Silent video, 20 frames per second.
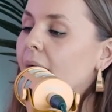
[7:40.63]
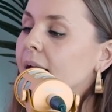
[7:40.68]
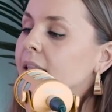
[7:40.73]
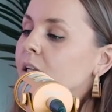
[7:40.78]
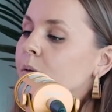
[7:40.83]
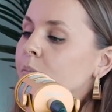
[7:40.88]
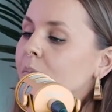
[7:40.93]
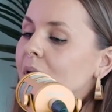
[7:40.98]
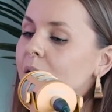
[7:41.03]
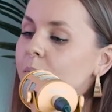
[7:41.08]
And
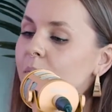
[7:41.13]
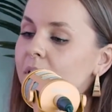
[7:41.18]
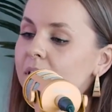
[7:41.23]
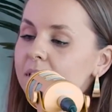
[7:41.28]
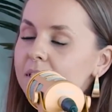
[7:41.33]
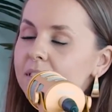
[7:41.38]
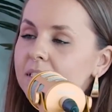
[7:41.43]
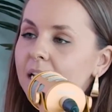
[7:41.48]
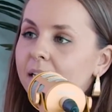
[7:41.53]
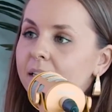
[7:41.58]
then maybe
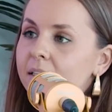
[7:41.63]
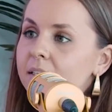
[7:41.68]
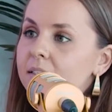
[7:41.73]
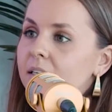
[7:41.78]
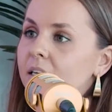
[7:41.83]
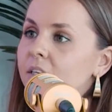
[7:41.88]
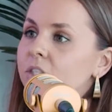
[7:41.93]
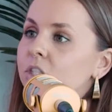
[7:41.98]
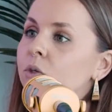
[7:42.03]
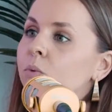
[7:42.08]
the second
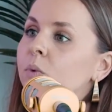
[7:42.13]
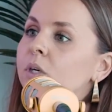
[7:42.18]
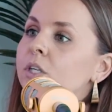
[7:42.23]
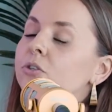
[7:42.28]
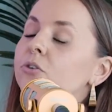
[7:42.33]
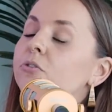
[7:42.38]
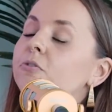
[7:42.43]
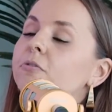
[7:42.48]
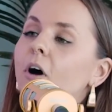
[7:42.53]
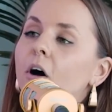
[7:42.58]
session, we
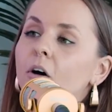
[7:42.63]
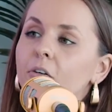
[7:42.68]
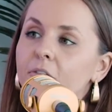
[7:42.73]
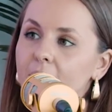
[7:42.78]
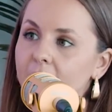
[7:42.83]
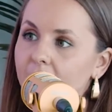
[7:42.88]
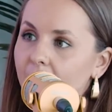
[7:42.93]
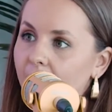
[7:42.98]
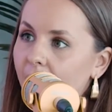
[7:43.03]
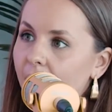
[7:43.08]
do
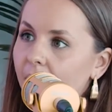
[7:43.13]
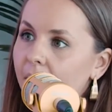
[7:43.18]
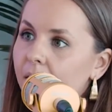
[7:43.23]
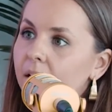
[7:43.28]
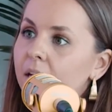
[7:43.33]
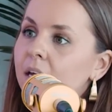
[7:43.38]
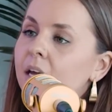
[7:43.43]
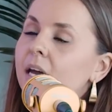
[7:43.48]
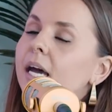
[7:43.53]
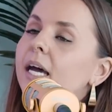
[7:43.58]
vulva care.
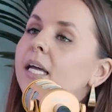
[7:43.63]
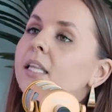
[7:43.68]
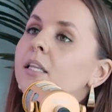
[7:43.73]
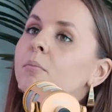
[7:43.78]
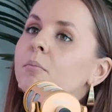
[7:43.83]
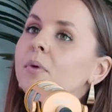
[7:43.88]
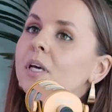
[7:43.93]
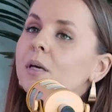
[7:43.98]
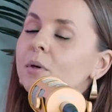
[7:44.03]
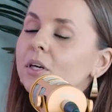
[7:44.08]
And
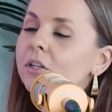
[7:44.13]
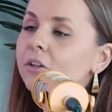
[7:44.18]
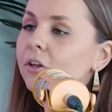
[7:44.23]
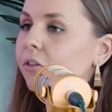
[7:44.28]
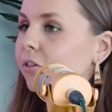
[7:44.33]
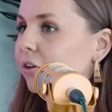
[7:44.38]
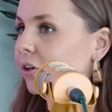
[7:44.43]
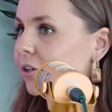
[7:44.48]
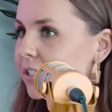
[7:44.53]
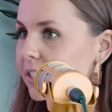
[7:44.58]
then maybe the
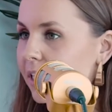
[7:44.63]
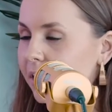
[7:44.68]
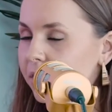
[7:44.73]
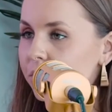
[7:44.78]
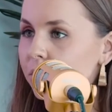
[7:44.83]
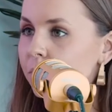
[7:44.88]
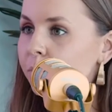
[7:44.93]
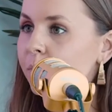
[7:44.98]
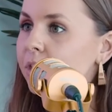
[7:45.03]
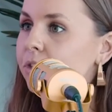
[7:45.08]
third
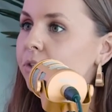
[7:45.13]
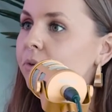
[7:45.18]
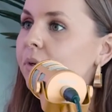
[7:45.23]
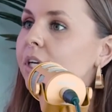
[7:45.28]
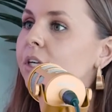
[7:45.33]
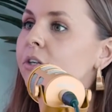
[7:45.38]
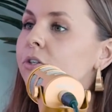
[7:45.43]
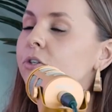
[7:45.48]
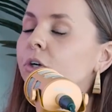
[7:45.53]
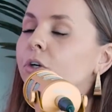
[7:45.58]
session, we do
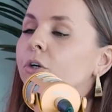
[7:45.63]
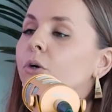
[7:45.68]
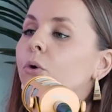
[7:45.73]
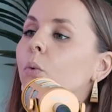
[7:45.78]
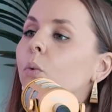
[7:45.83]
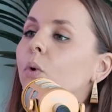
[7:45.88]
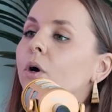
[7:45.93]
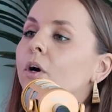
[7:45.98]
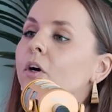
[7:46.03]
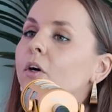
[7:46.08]

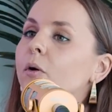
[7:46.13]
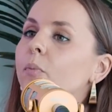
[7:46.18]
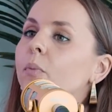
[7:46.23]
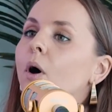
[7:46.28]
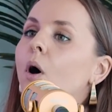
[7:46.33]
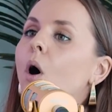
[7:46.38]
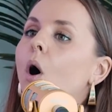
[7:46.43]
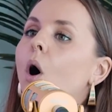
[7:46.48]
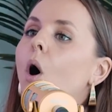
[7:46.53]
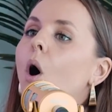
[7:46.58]
internal work.
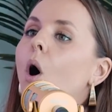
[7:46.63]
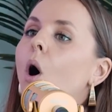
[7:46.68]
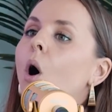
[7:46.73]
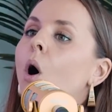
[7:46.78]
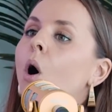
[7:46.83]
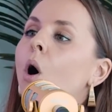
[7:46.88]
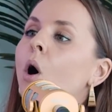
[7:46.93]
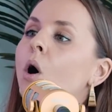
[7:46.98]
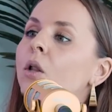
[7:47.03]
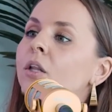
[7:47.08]
But
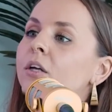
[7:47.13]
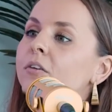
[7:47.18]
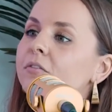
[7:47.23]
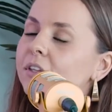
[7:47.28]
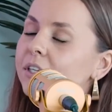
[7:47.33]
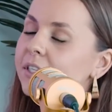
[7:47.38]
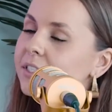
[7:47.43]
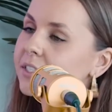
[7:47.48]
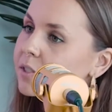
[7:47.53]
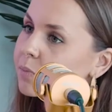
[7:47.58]
all of
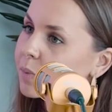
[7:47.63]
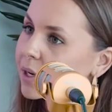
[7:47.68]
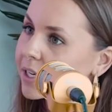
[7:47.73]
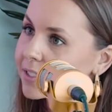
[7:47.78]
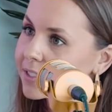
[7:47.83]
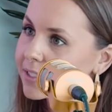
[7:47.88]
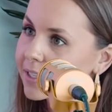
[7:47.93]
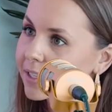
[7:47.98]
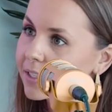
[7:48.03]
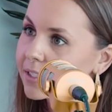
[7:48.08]
these
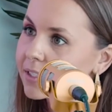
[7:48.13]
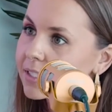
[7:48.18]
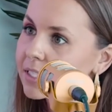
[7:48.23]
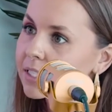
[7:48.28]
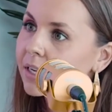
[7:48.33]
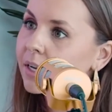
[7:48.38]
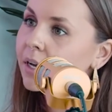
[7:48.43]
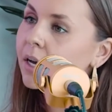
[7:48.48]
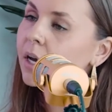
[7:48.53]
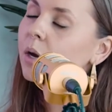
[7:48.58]
spaces
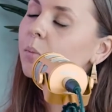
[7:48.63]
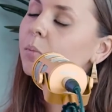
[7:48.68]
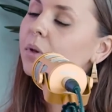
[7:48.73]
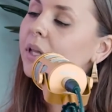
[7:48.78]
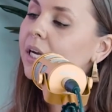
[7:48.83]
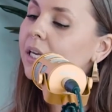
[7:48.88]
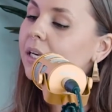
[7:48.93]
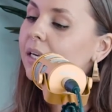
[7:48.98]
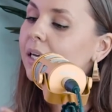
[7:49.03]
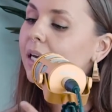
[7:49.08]

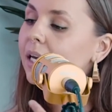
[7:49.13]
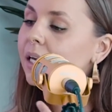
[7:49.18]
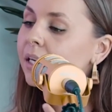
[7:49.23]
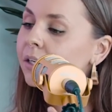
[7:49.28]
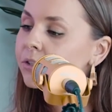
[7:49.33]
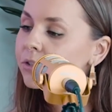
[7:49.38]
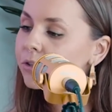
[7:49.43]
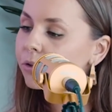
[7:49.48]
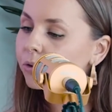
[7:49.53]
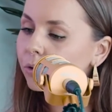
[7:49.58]
play an
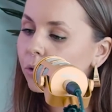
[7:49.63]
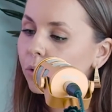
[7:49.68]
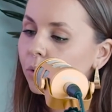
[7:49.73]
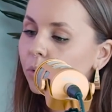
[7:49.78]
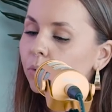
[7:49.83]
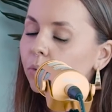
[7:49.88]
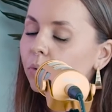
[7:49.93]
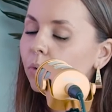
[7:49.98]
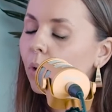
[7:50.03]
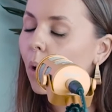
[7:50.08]

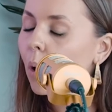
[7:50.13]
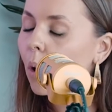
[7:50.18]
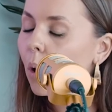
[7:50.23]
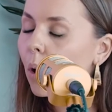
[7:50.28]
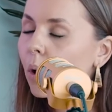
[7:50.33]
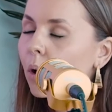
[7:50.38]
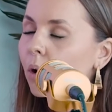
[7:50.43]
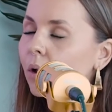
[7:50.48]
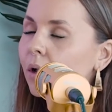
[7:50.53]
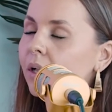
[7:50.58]
integral
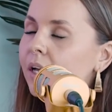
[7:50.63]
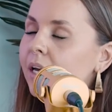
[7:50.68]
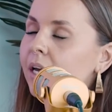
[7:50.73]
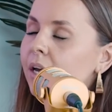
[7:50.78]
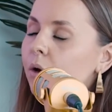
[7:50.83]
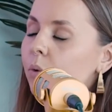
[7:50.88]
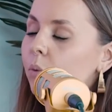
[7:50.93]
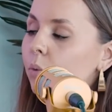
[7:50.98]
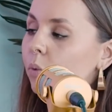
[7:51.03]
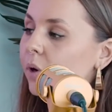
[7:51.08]
role
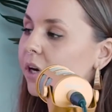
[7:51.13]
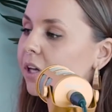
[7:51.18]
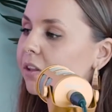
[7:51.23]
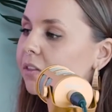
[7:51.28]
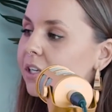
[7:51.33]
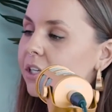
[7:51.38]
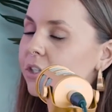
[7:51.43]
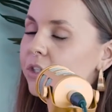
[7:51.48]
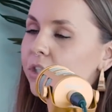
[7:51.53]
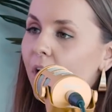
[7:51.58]

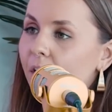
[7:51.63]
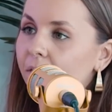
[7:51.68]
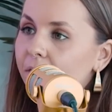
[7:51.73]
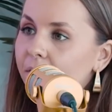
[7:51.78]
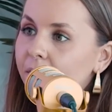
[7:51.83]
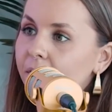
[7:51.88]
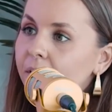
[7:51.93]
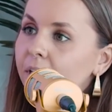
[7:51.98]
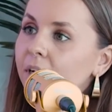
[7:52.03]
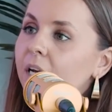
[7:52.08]
with each
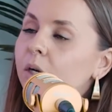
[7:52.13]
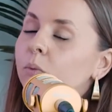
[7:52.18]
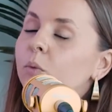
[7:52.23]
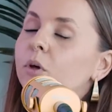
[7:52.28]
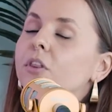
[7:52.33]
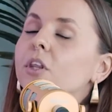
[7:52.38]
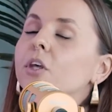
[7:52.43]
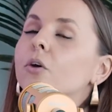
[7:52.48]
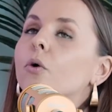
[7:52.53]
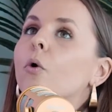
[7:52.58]
other and
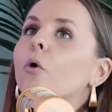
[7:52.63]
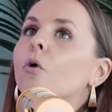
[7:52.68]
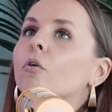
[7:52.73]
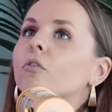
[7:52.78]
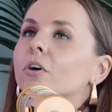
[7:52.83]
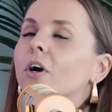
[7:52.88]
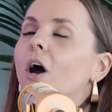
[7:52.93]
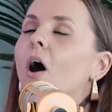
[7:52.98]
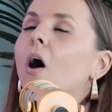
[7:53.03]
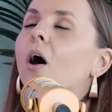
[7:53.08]
with the
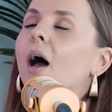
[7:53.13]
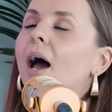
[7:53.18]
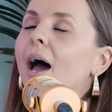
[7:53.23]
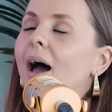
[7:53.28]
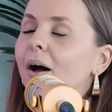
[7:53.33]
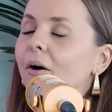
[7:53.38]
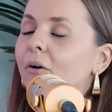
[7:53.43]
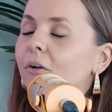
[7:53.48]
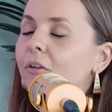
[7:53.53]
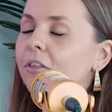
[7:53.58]
overall
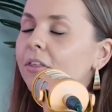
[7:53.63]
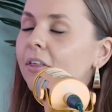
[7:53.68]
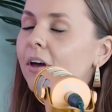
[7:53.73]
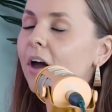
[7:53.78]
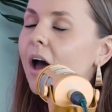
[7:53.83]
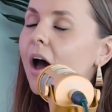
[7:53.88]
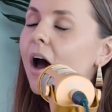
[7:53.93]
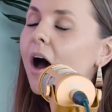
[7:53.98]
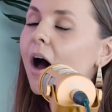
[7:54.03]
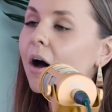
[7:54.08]
health
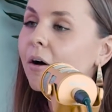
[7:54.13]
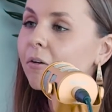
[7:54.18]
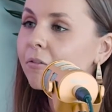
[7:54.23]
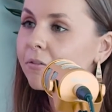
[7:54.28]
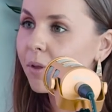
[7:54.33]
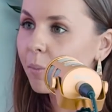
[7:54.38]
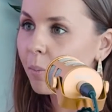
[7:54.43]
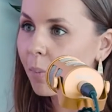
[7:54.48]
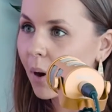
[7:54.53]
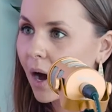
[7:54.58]

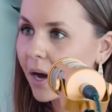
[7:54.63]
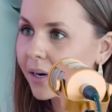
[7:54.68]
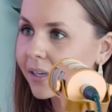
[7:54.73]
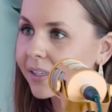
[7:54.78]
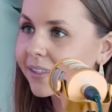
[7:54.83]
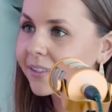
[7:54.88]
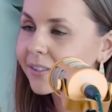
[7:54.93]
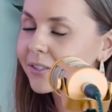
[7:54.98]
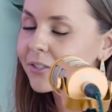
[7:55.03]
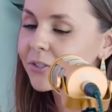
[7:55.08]
of the
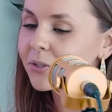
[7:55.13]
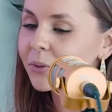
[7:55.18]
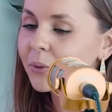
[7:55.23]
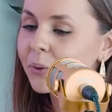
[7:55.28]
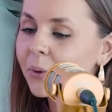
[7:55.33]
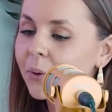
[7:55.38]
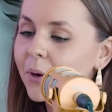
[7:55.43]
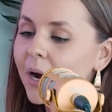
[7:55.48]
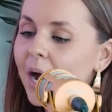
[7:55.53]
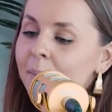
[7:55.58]
body.
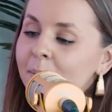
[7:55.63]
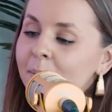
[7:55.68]
So